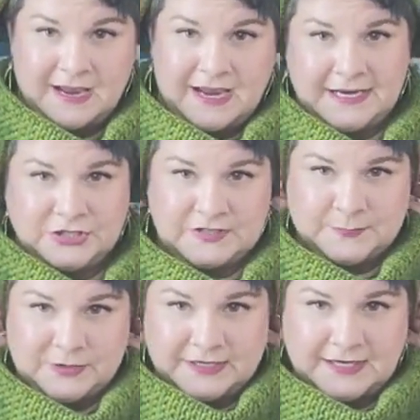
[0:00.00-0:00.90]
I just
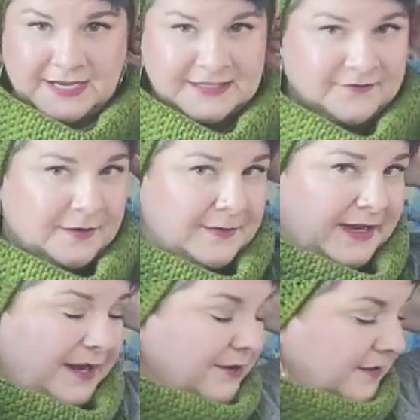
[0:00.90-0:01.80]
put it kind of at my
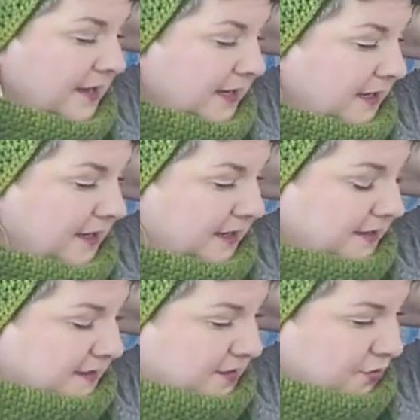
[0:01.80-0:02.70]
hairline,
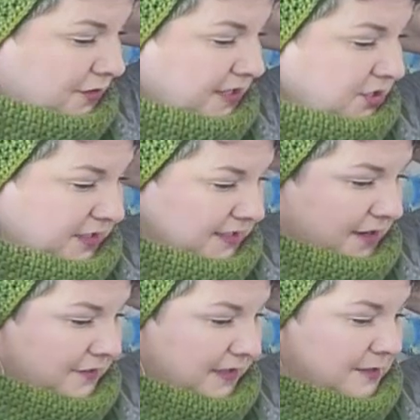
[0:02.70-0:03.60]
scrunch it
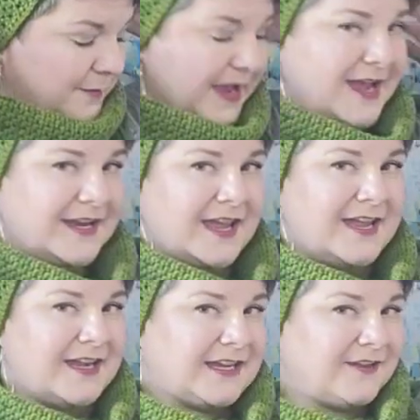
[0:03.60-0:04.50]
down at the back,
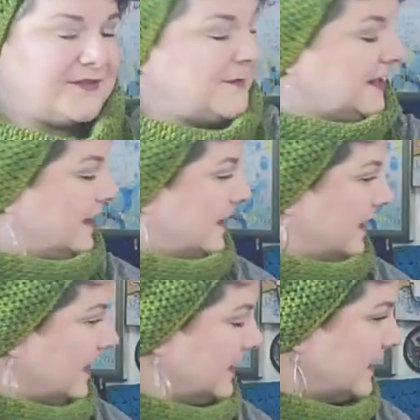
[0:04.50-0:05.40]
and it gives me
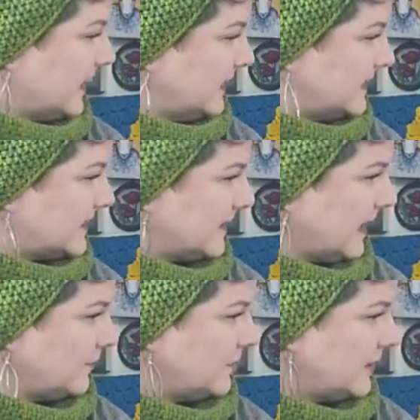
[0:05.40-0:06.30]
a nice
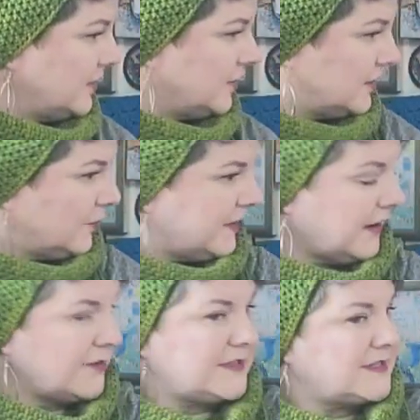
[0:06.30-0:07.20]
slouchy look
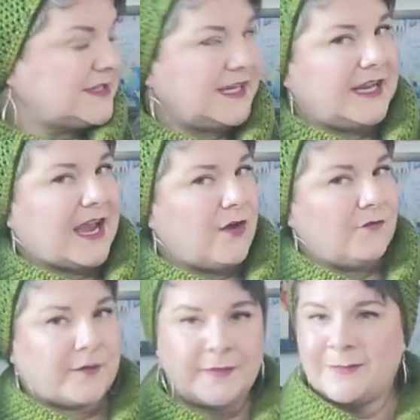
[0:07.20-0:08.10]
without it sticking out
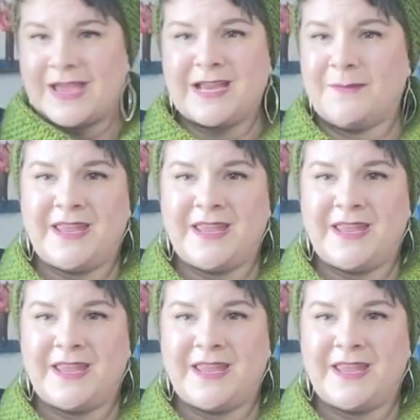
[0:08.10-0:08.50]
from the back of my